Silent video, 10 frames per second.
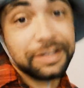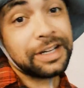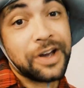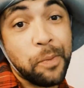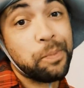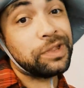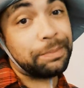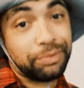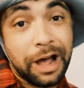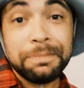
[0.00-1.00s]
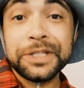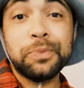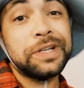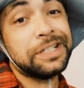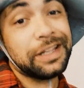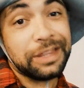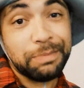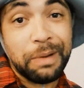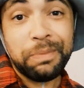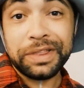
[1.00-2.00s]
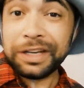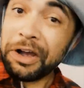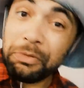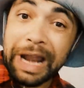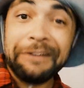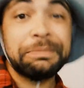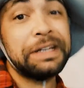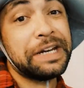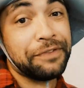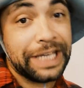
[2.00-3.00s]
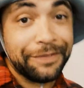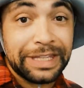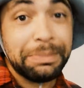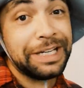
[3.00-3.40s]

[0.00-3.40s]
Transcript: to cope with the problems that we set them up with their whole lives by never giving them